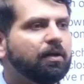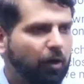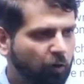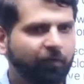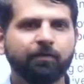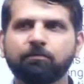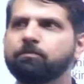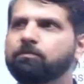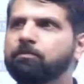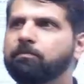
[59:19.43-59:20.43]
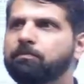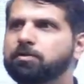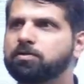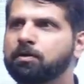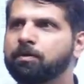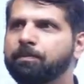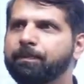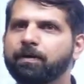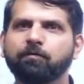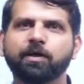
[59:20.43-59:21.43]
Often
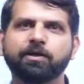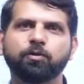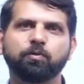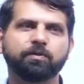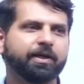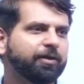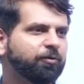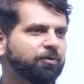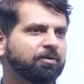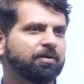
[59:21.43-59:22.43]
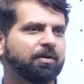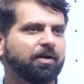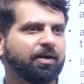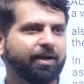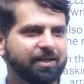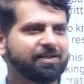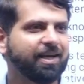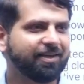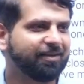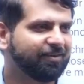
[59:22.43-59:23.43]
people, what they do, they dress
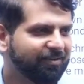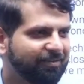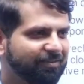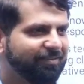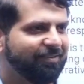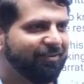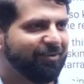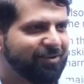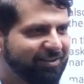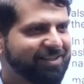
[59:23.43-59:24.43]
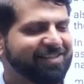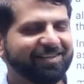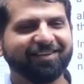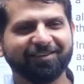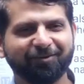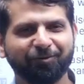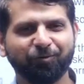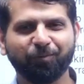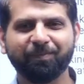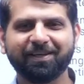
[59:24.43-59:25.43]
like, they say
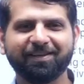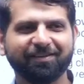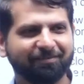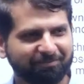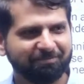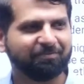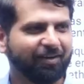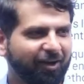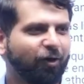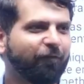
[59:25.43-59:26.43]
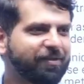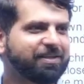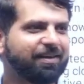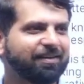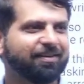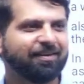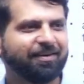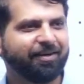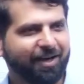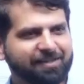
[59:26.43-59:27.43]
to be an officer,
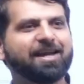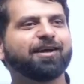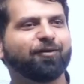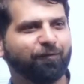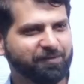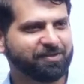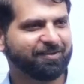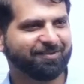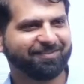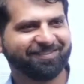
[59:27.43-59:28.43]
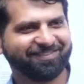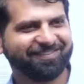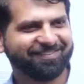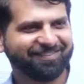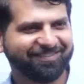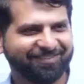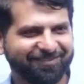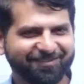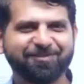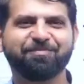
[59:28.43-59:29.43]
dress like an officer.
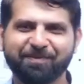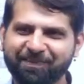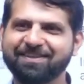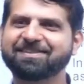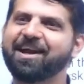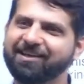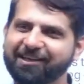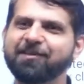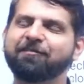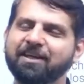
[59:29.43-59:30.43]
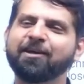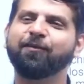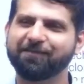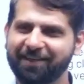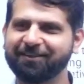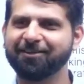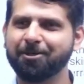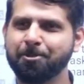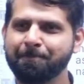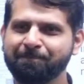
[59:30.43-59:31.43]
So people start taking feeling of that.
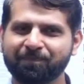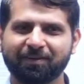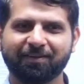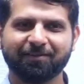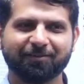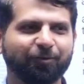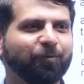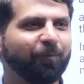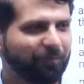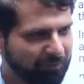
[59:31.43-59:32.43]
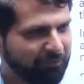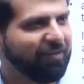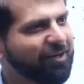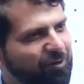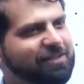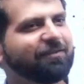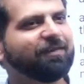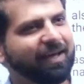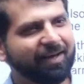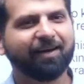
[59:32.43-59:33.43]
So to feel yourself
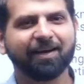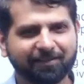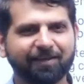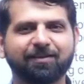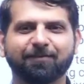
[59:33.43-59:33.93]
like a collector,